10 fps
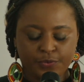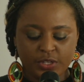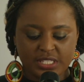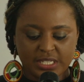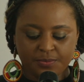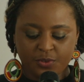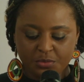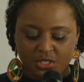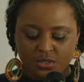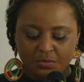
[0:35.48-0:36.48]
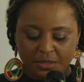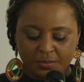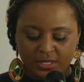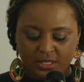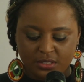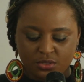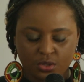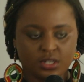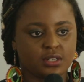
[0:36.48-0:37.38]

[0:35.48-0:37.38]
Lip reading: the first step for me is to maybe